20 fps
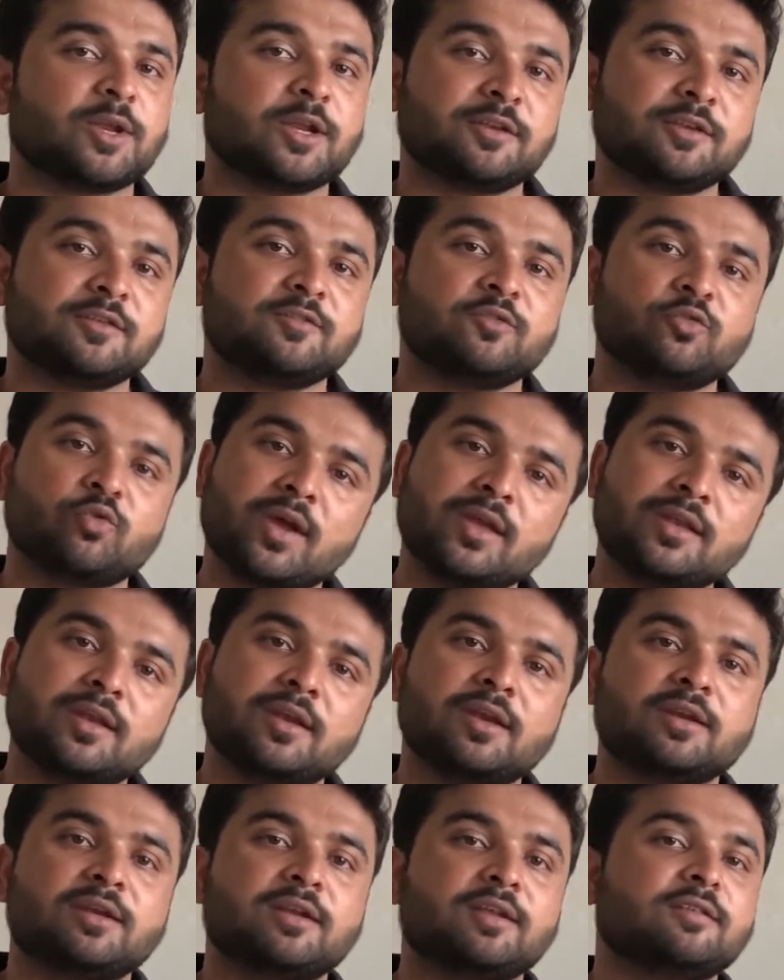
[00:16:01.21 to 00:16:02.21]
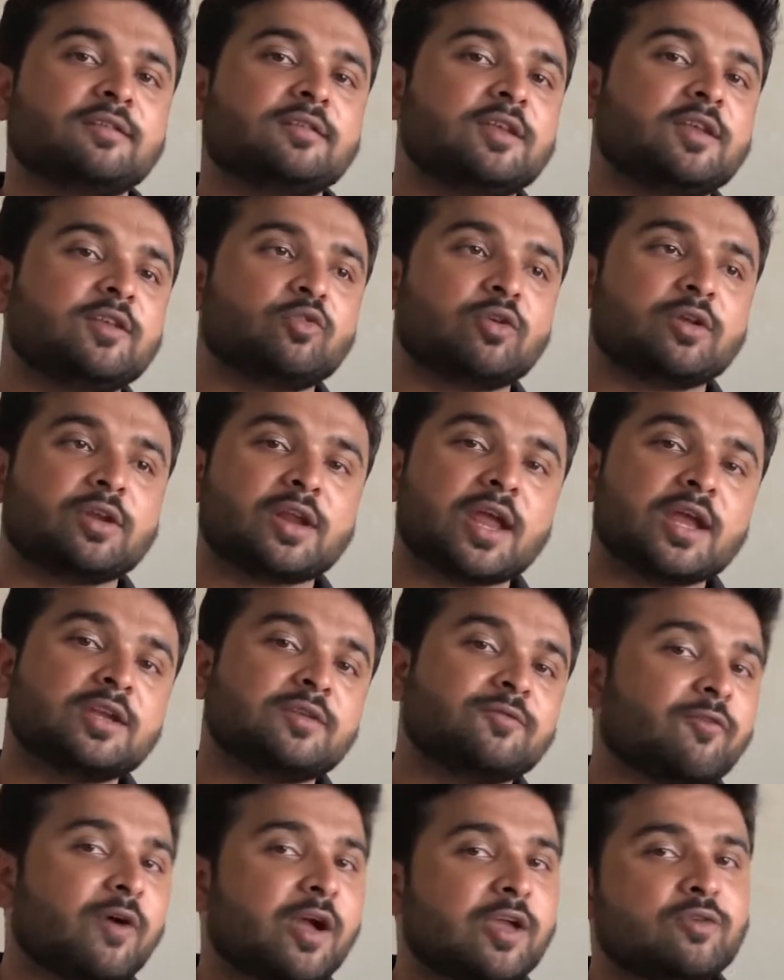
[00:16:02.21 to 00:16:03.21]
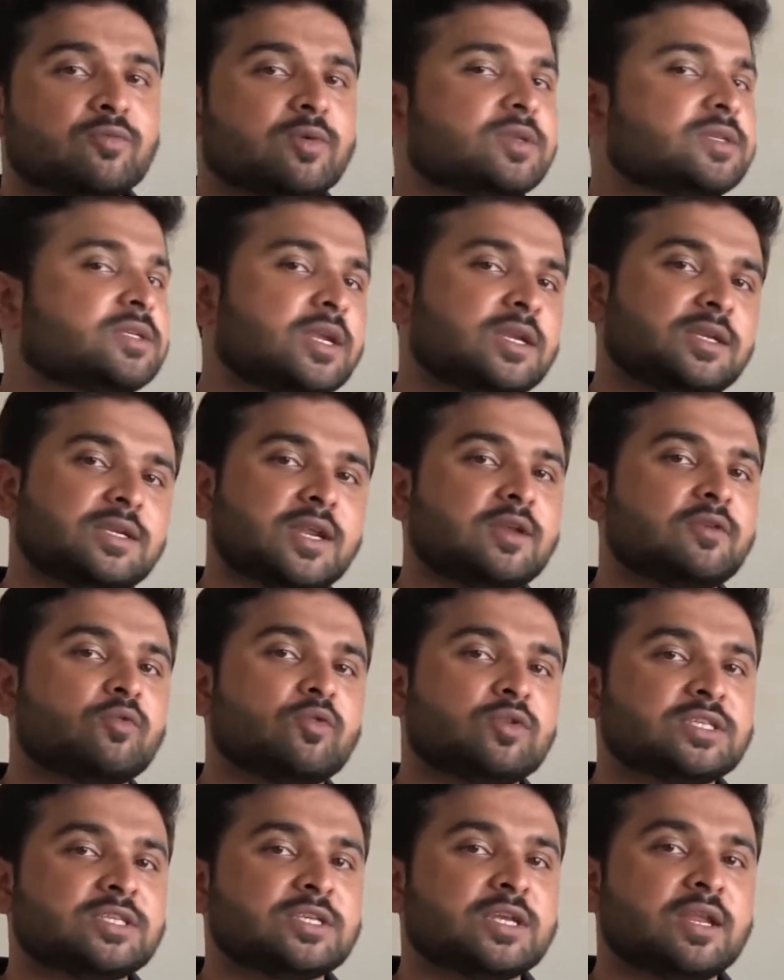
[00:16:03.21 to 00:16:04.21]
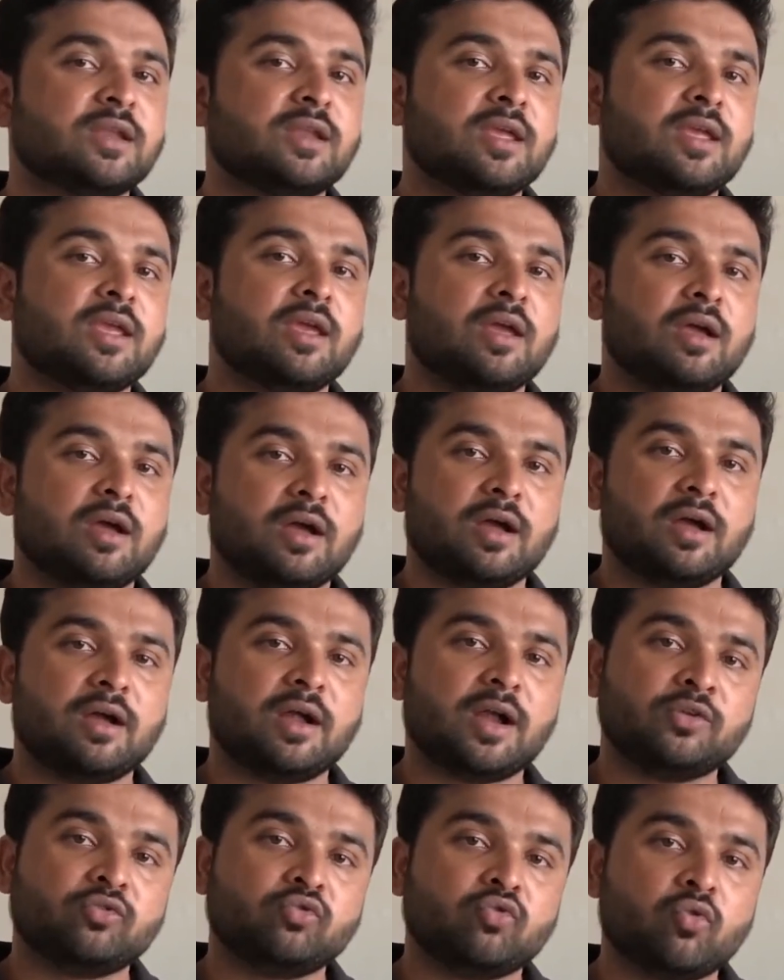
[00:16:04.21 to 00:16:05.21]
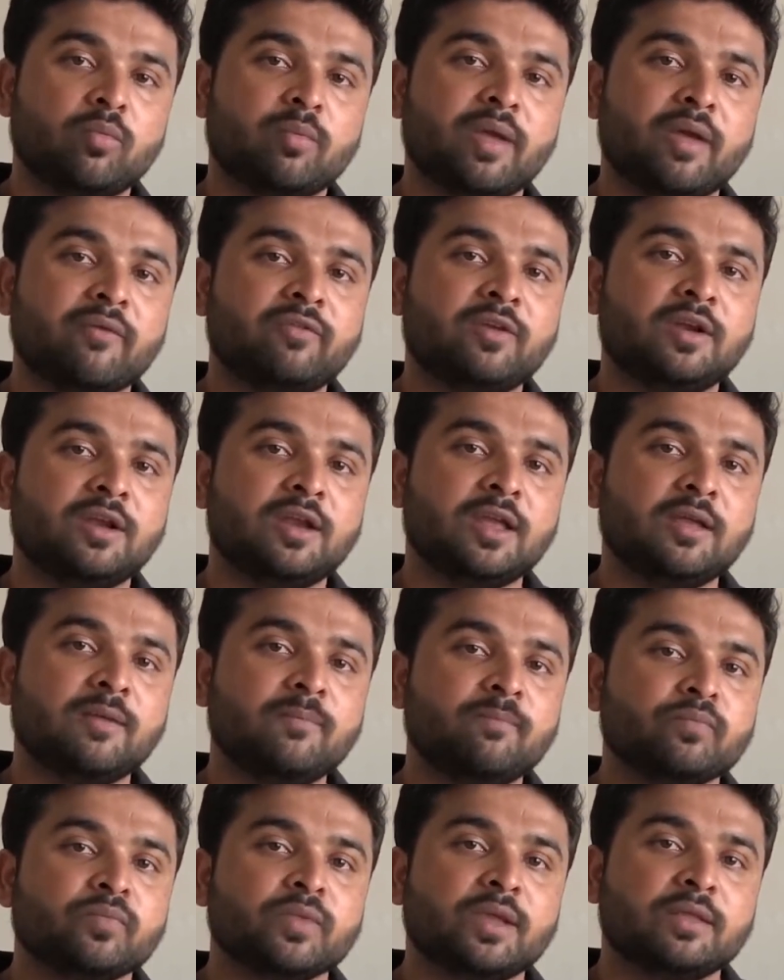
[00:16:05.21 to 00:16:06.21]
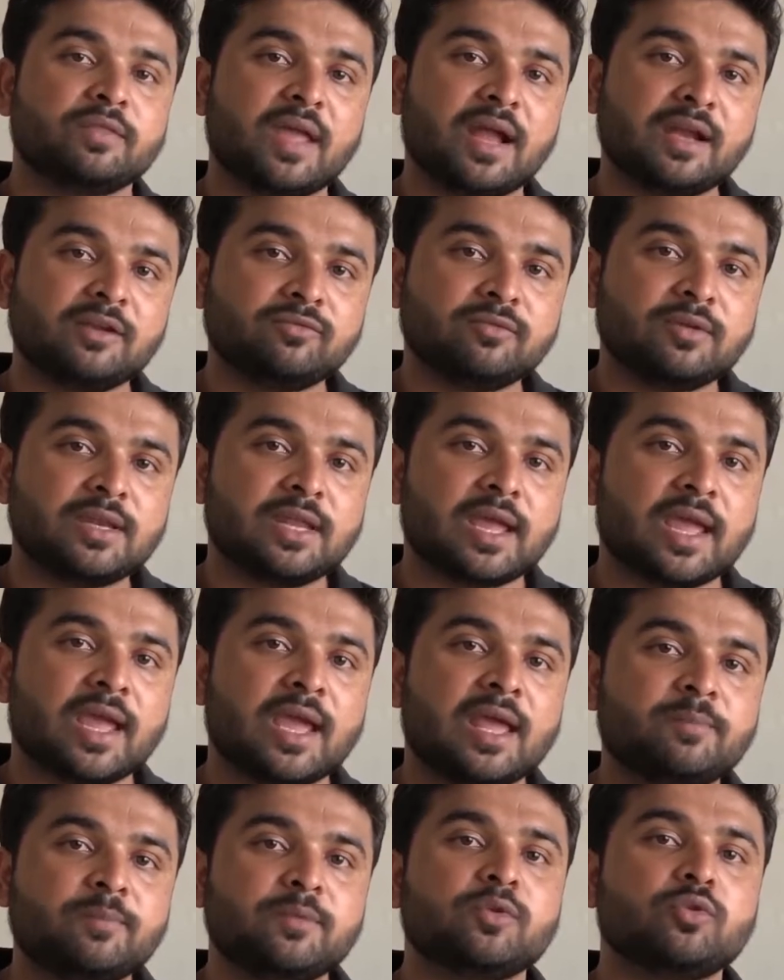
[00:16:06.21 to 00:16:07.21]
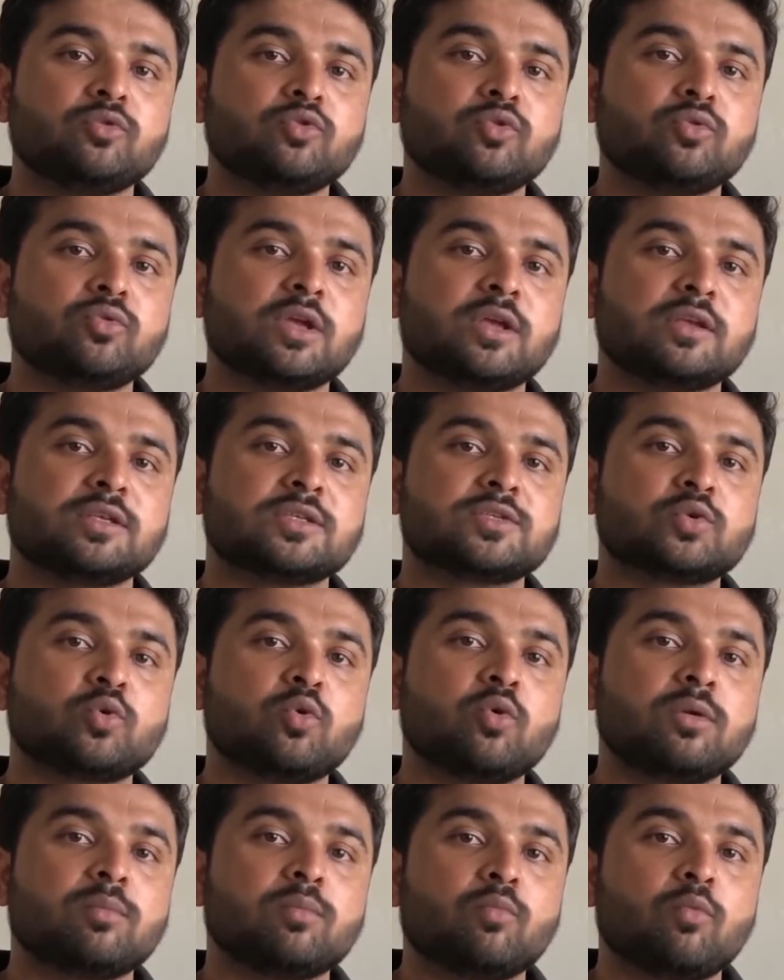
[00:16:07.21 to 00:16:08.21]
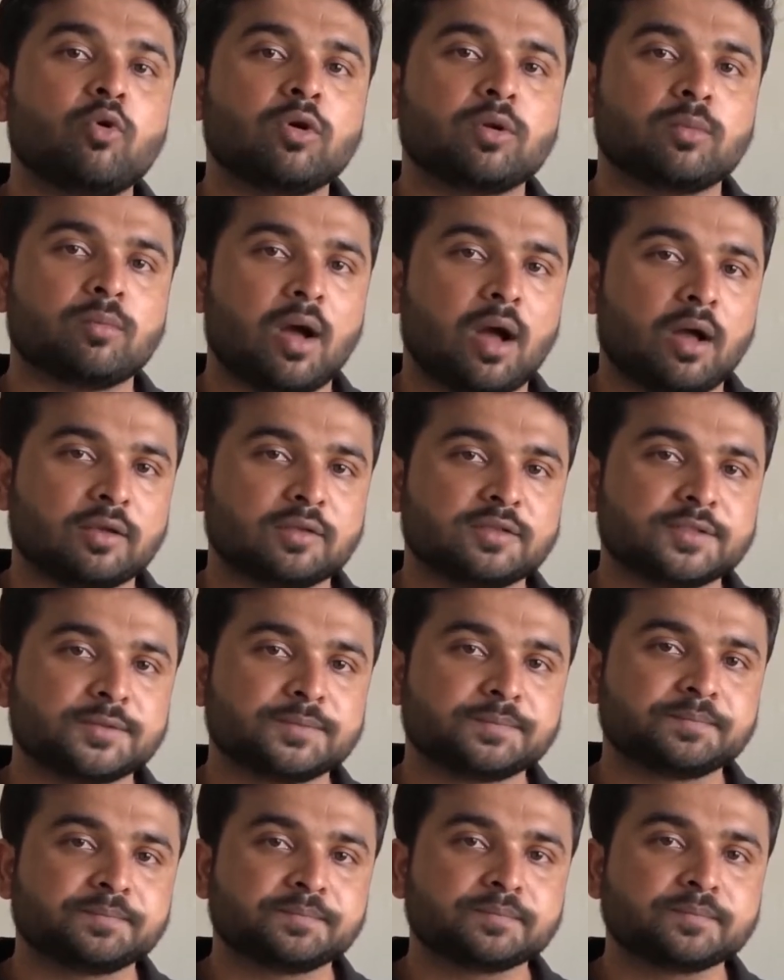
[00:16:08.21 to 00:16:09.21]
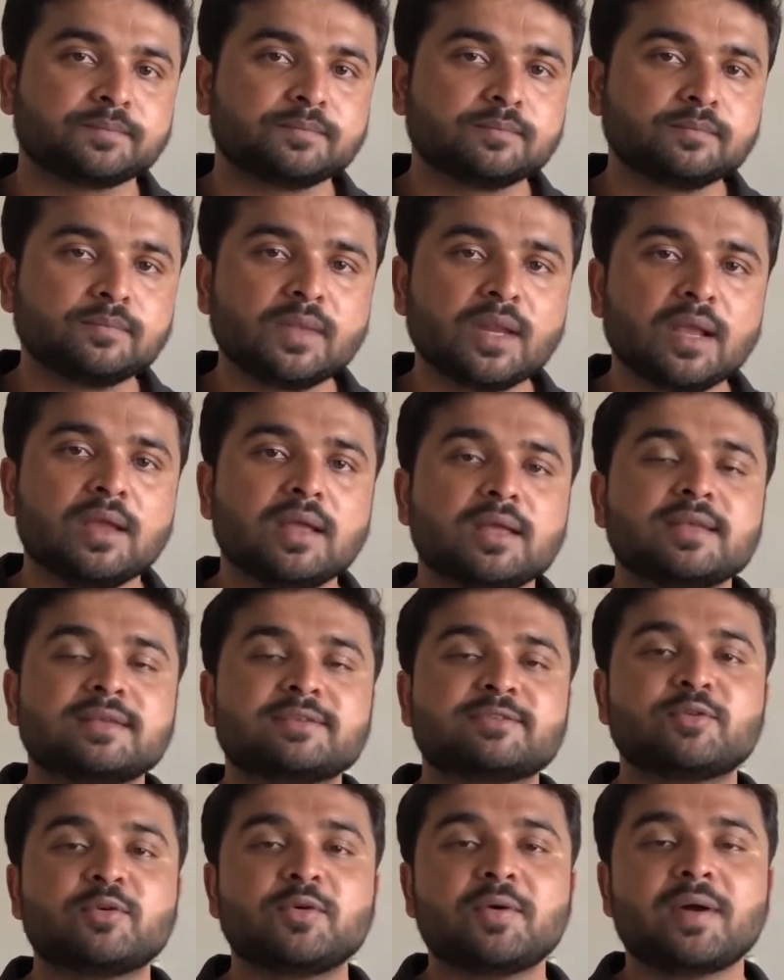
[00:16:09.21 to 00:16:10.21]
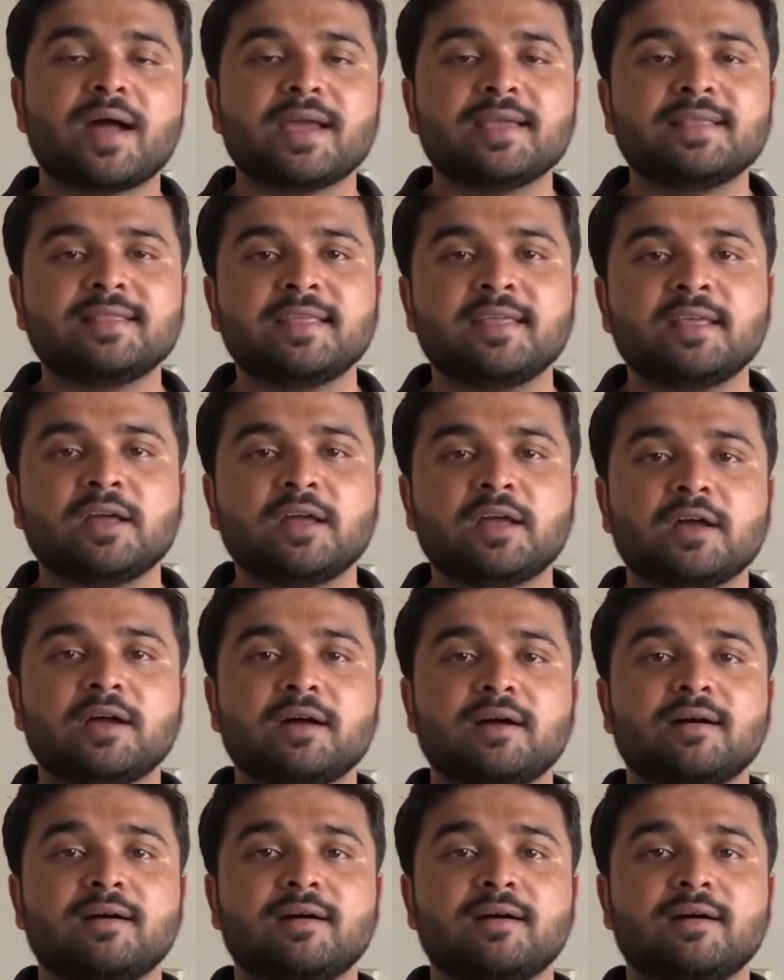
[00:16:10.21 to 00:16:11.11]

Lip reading: and practice. Join in a test series or write 5 question 10 question at home every day. That will help you to score more marks. So I think